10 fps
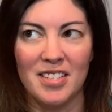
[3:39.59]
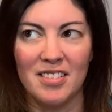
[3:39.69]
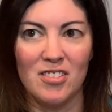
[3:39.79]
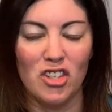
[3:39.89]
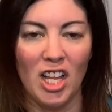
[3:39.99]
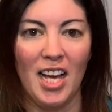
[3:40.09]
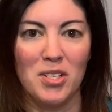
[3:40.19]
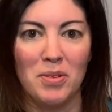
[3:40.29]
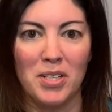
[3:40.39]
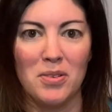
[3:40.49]
July
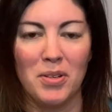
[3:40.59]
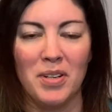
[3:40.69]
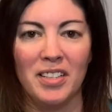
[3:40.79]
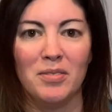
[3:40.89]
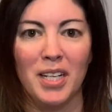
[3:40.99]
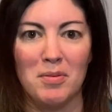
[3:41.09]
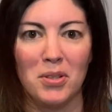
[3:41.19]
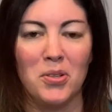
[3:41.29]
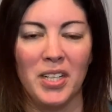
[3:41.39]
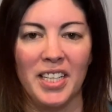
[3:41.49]
2021 when I'm
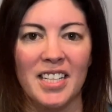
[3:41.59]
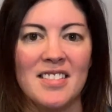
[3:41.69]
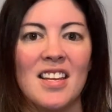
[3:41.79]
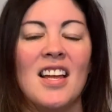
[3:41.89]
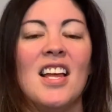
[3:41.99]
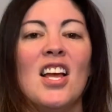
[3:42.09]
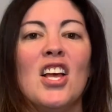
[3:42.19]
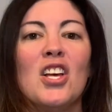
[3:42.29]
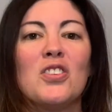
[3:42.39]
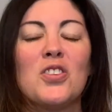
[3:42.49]
recording this.
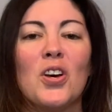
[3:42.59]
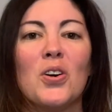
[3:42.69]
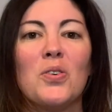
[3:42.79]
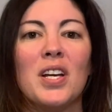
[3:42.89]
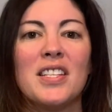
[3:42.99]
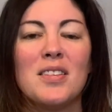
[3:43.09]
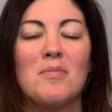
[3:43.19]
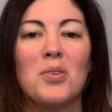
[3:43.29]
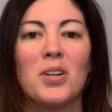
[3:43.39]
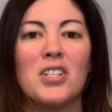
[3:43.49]
So it's
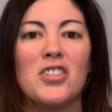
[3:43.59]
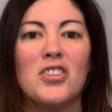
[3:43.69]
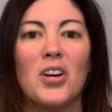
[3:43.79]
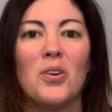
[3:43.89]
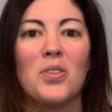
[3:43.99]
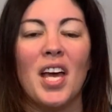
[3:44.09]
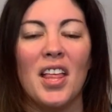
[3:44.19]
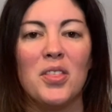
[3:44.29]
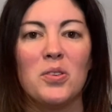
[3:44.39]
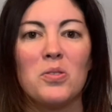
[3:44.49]
important to know
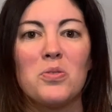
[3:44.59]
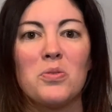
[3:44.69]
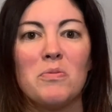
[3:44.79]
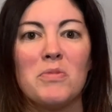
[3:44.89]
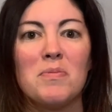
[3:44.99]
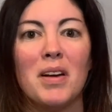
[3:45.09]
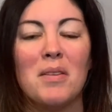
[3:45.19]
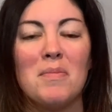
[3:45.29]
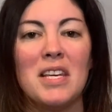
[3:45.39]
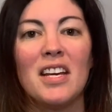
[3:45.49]
that those rooms
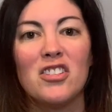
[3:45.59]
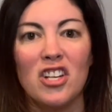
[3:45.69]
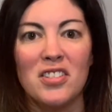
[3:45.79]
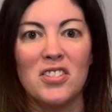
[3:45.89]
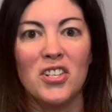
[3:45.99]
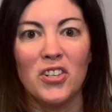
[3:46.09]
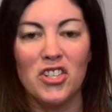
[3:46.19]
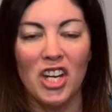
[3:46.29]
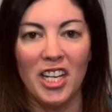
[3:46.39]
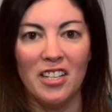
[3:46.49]
might be adjusted or
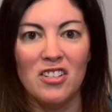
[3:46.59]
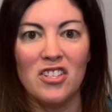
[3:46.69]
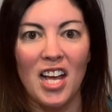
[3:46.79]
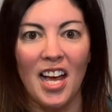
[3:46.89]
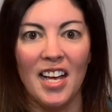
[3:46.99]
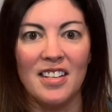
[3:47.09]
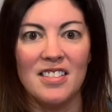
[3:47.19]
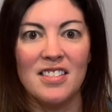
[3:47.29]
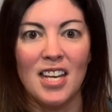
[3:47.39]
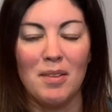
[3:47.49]
changed
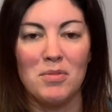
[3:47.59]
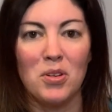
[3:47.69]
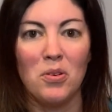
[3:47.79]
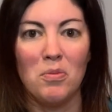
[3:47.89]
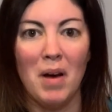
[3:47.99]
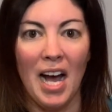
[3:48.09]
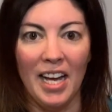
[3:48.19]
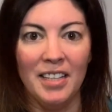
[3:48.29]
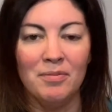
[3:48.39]
as times go by.